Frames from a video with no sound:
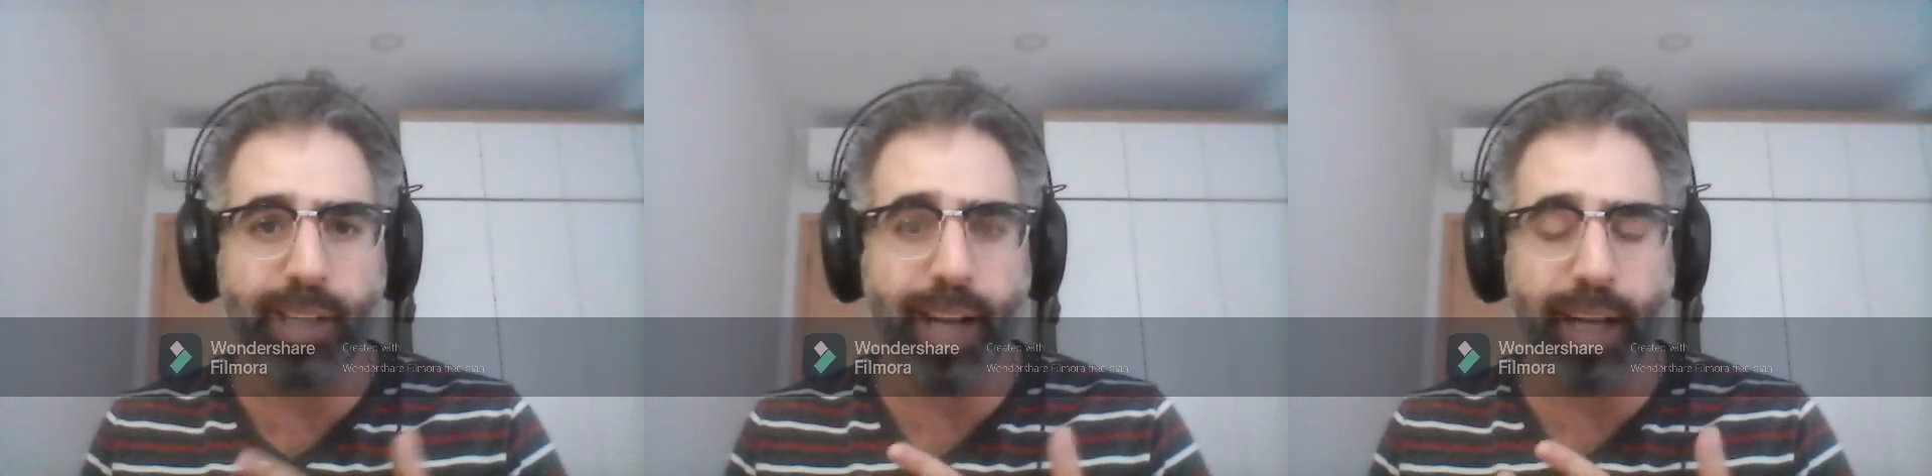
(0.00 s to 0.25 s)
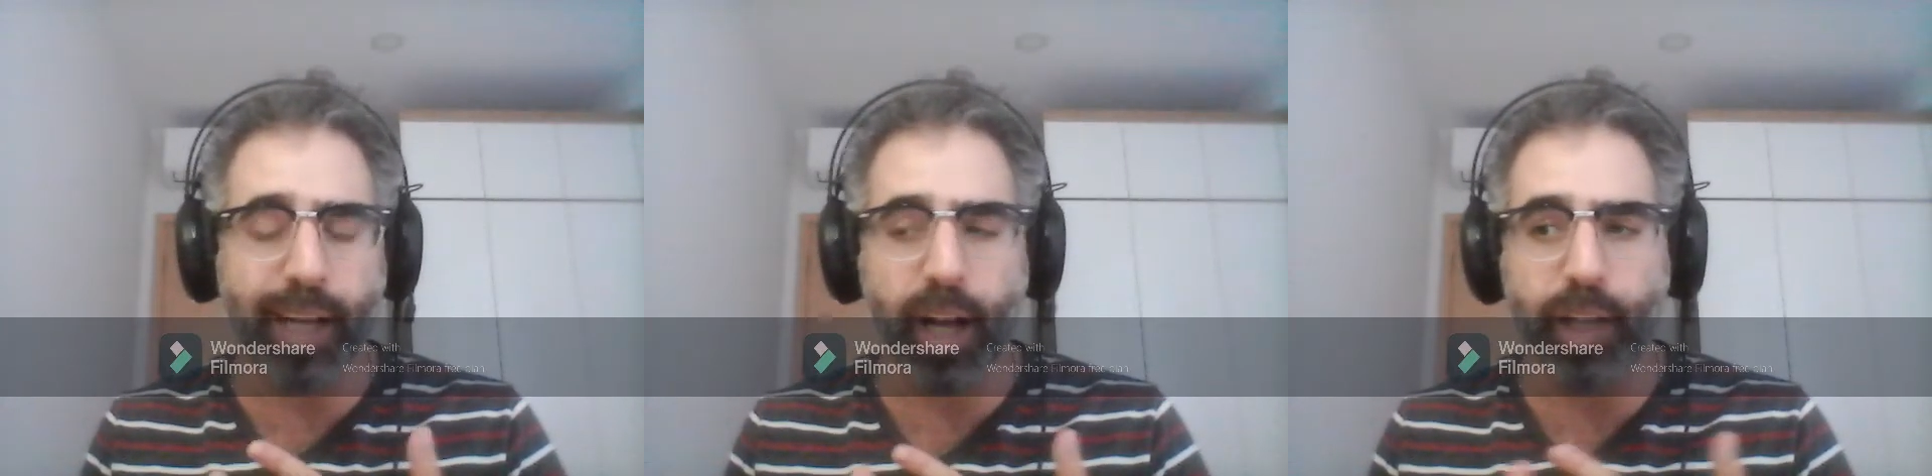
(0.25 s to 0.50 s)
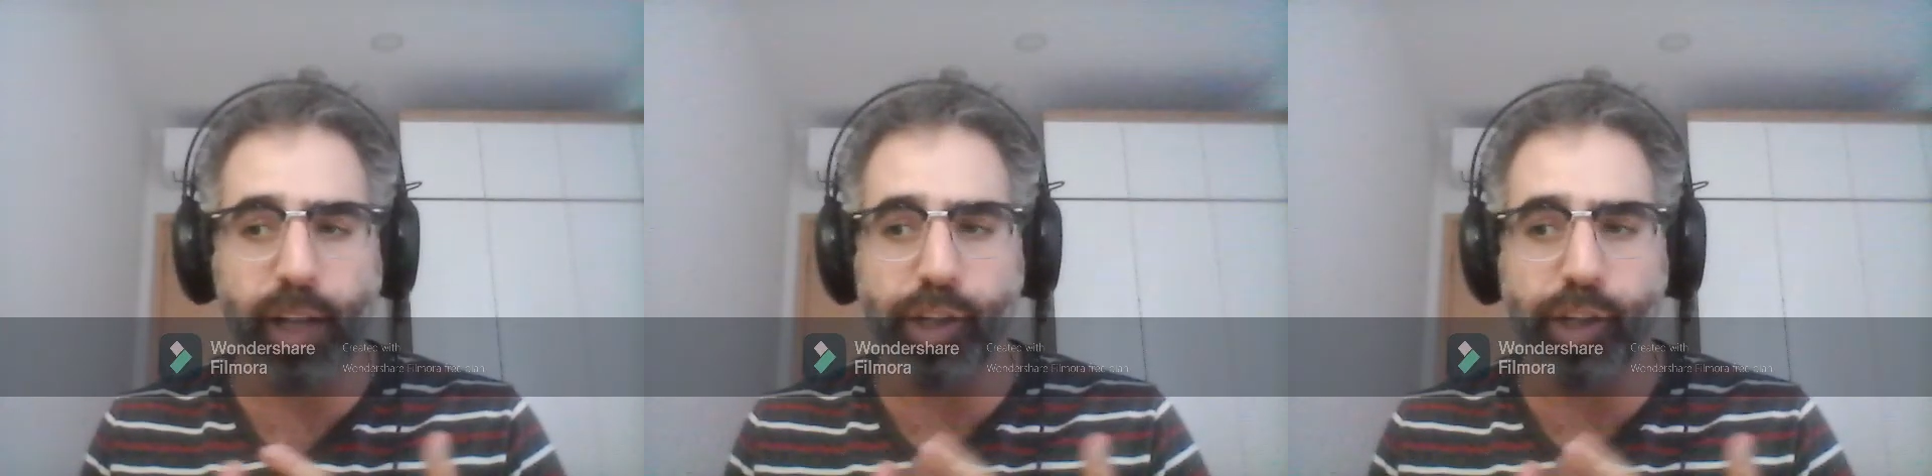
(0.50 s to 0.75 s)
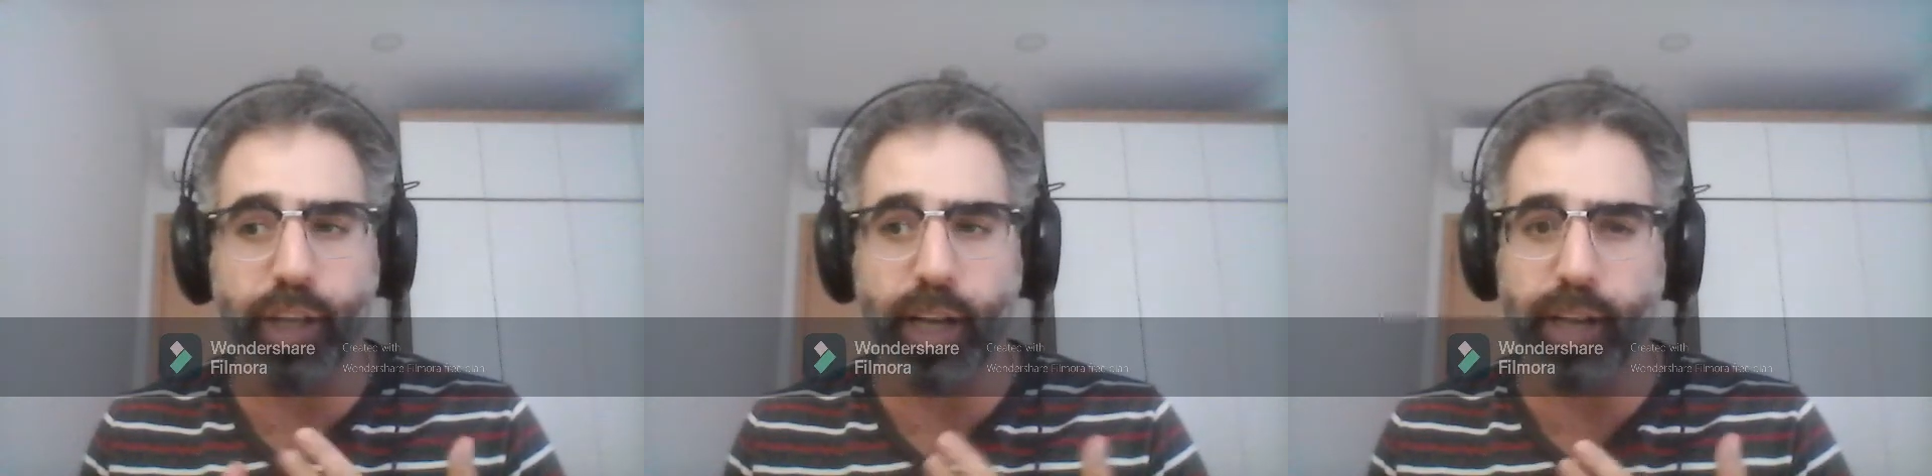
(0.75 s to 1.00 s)
to
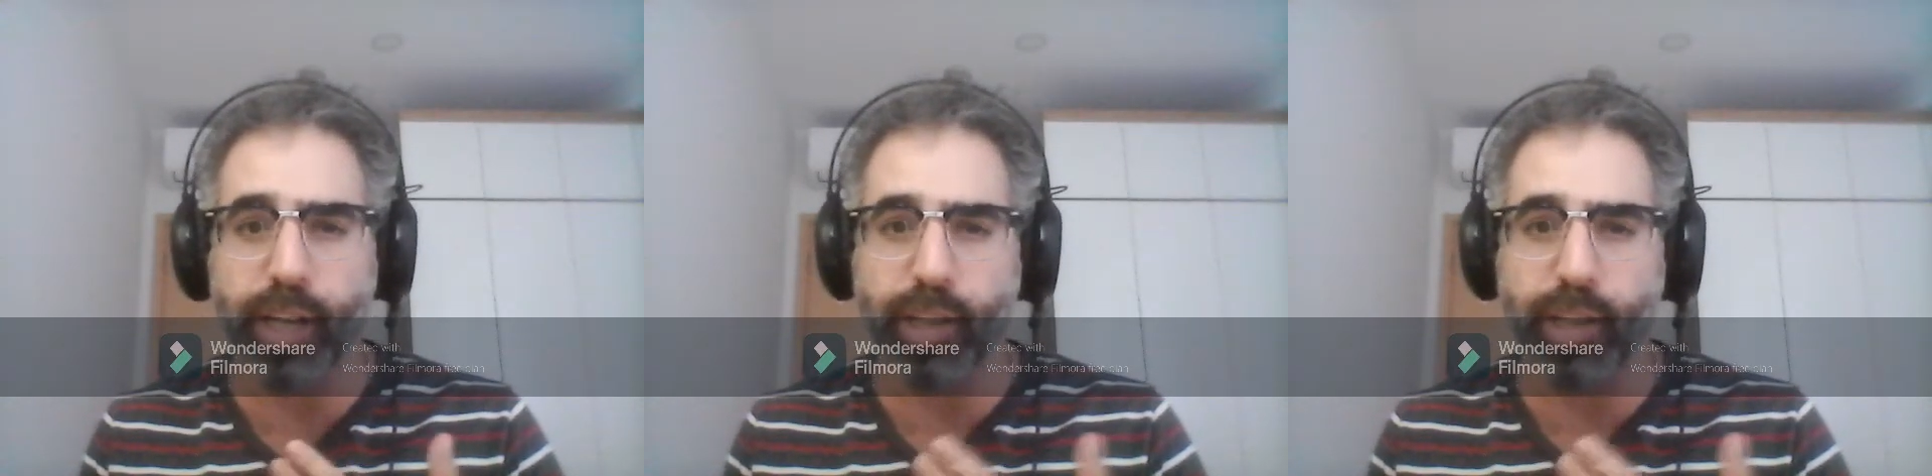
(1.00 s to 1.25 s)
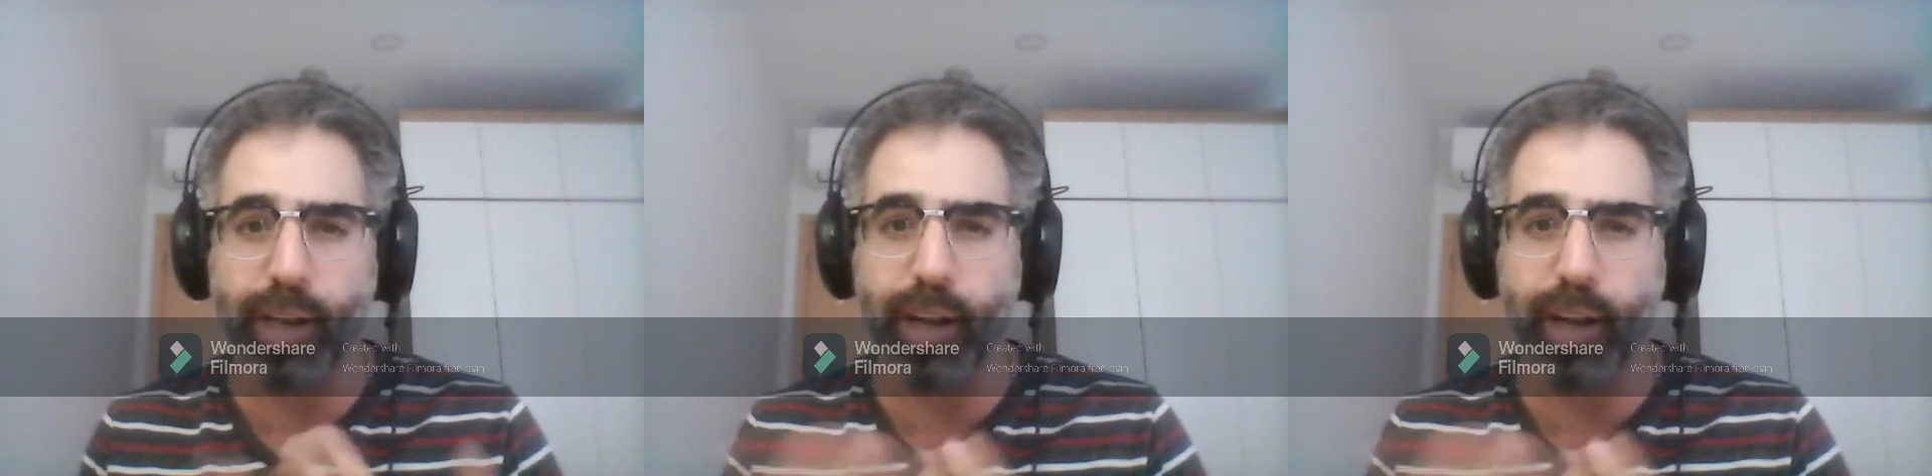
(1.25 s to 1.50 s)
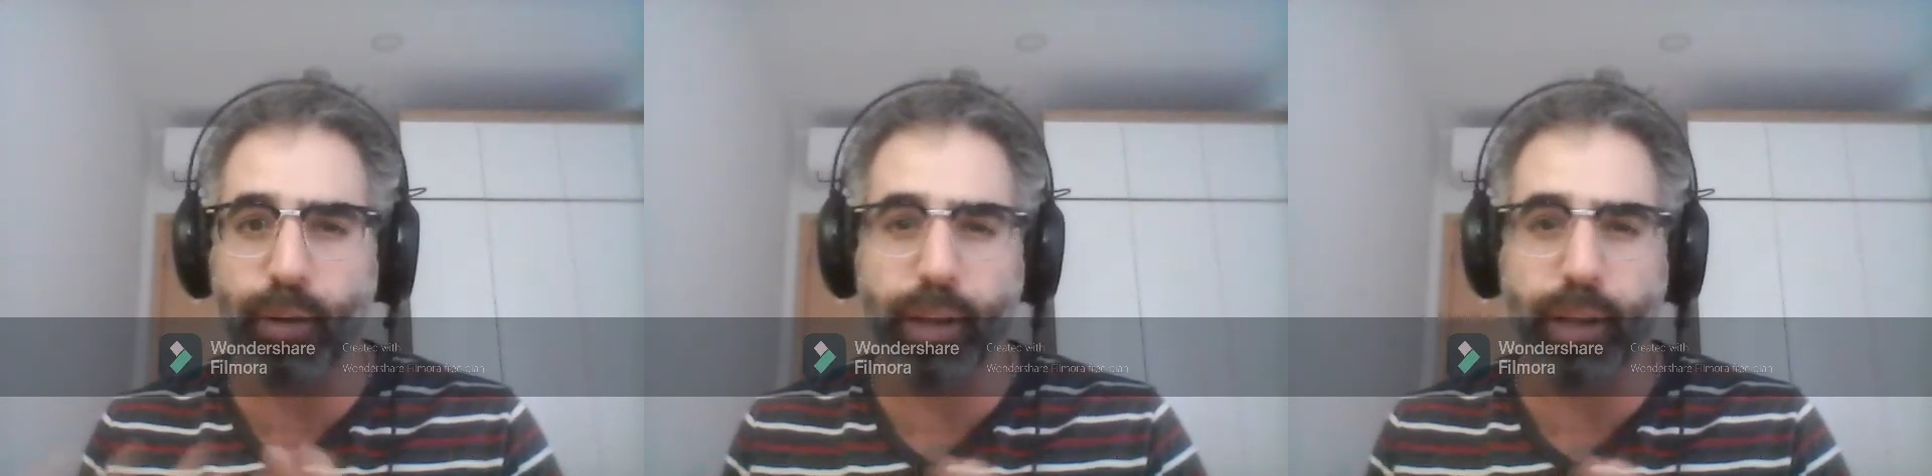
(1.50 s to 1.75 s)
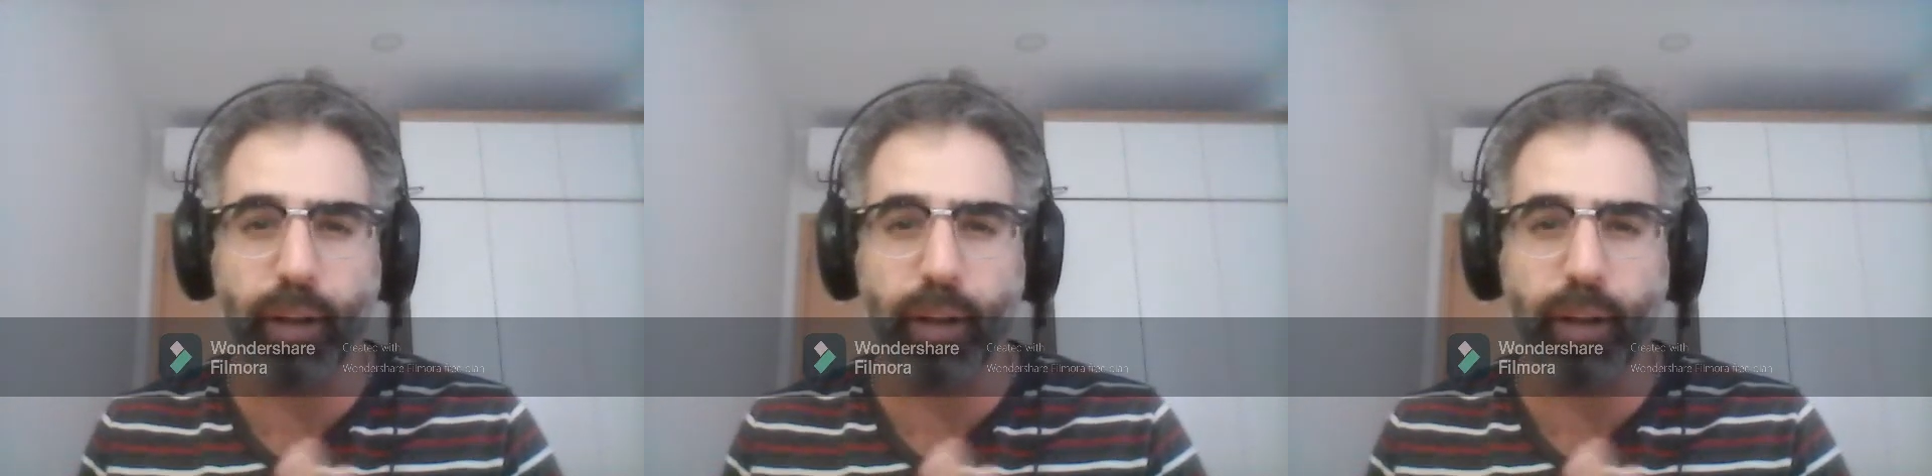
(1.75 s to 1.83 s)
technology and just kind of what